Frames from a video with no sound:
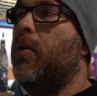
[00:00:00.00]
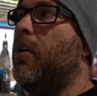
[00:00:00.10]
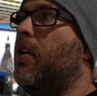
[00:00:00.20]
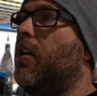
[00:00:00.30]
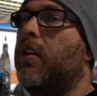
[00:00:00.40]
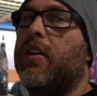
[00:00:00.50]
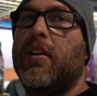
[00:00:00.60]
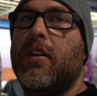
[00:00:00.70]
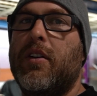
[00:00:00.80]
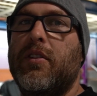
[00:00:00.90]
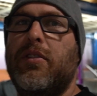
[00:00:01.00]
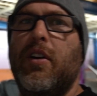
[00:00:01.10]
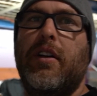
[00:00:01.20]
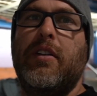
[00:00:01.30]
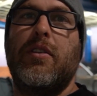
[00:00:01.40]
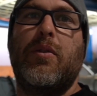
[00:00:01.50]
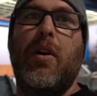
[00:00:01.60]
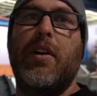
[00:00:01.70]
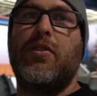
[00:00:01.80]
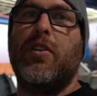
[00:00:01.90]
work and it could turn into
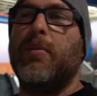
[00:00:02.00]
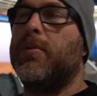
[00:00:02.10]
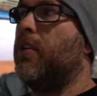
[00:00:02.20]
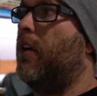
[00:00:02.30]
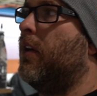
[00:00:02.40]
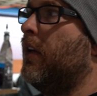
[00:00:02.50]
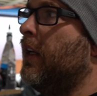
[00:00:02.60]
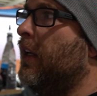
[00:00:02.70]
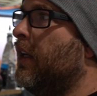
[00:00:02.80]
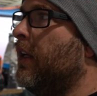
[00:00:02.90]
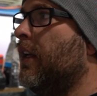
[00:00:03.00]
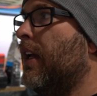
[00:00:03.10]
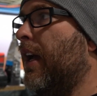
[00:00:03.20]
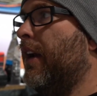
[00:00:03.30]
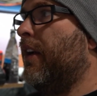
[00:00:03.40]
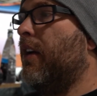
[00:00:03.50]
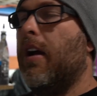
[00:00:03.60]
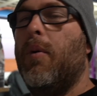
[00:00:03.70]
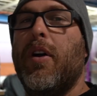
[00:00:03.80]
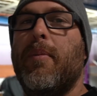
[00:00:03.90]
quite a job. So I don't know.
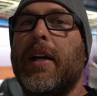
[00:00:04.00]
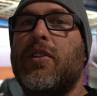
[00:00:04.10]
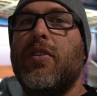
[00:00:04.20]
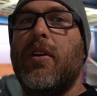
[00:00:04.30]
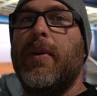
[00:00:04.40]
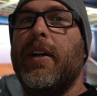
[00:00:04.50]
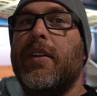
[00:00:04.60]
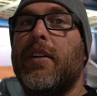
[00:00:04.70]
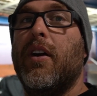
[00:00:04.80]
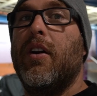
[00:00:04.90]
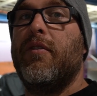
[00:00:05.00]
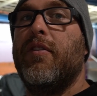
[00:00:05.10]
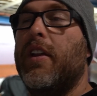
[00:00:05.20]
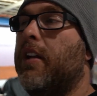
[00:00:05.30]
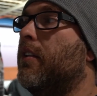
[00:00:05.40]
I want to make sure I'm ready to go for the end